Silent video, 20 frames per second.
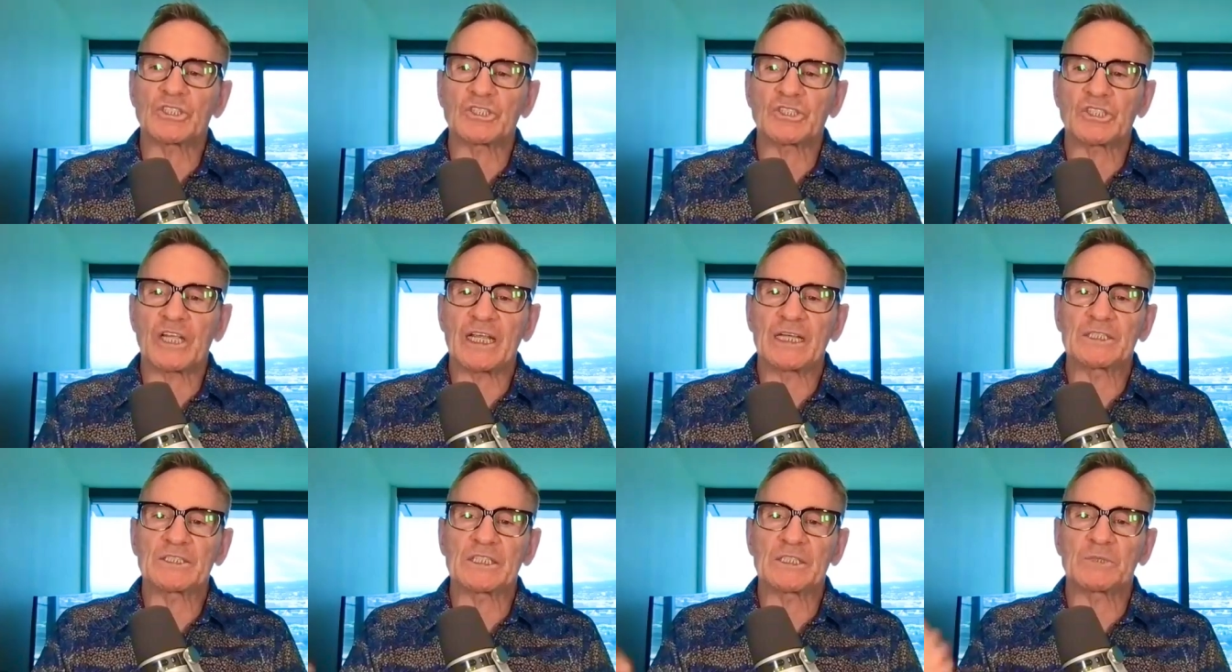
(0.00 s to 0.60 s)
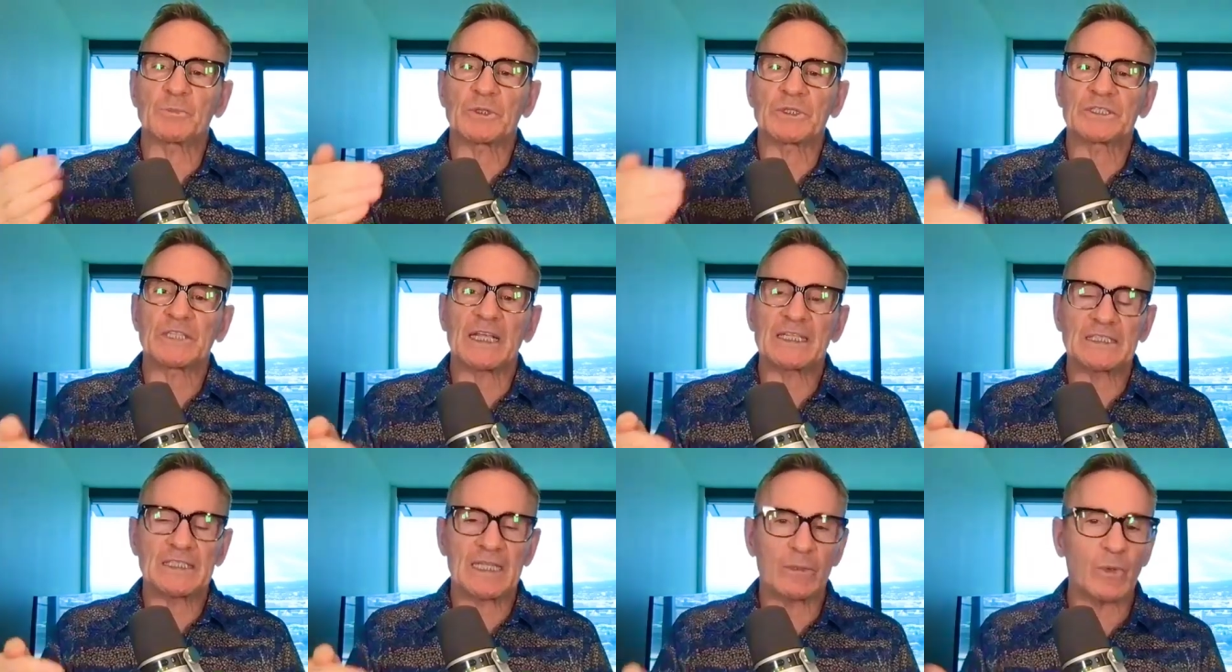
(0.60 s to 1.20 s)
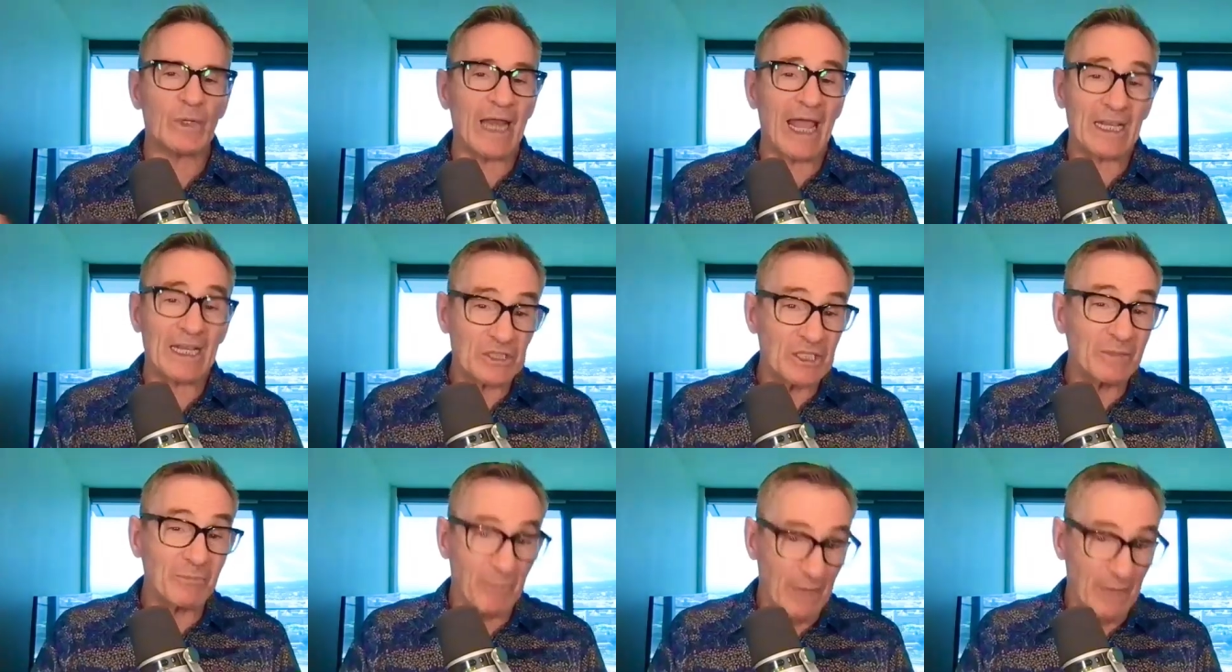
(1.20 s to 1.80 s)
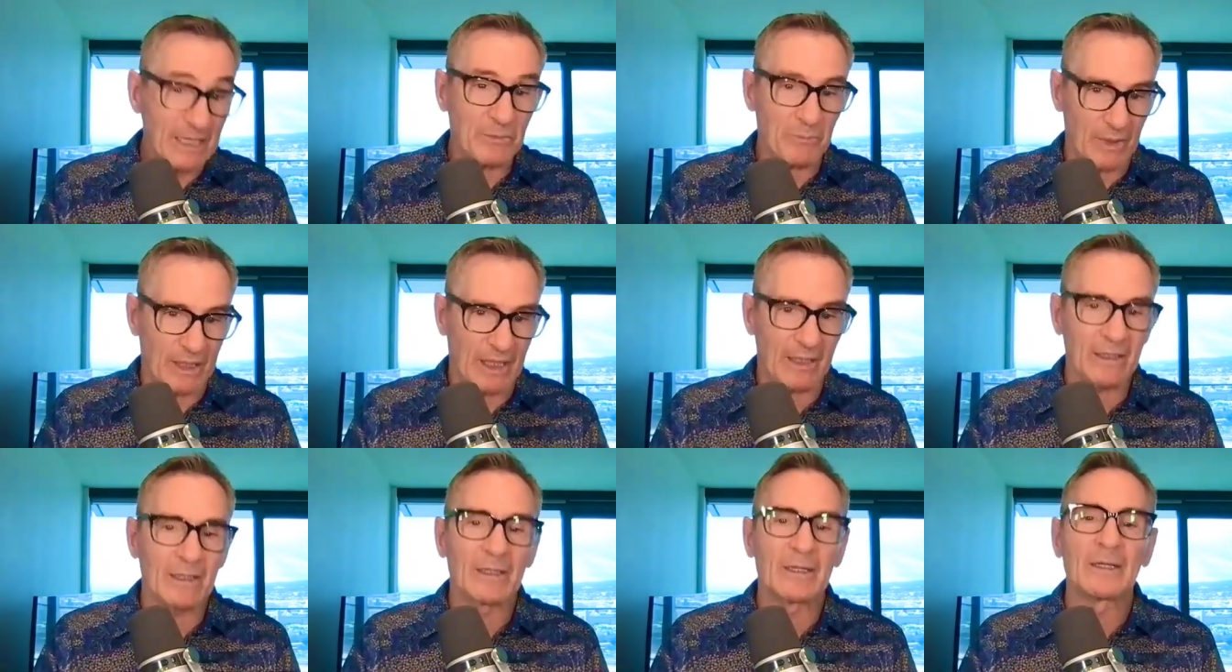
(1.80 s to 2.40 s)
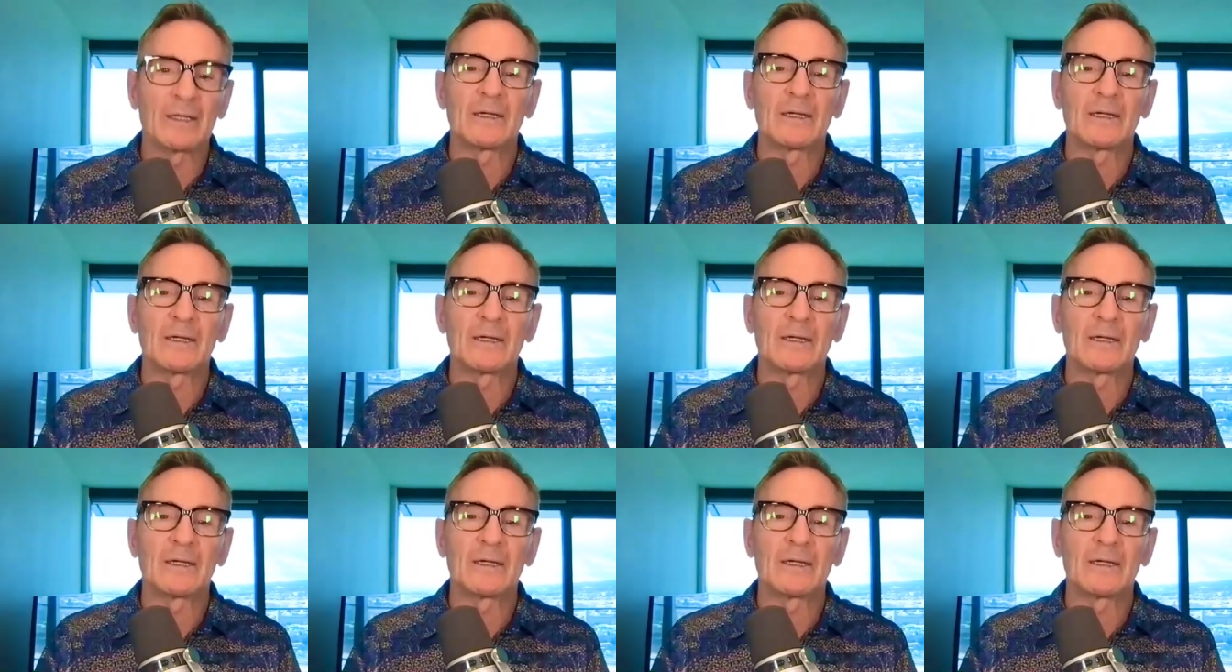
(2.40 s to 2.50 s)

to change is precisely what actually made me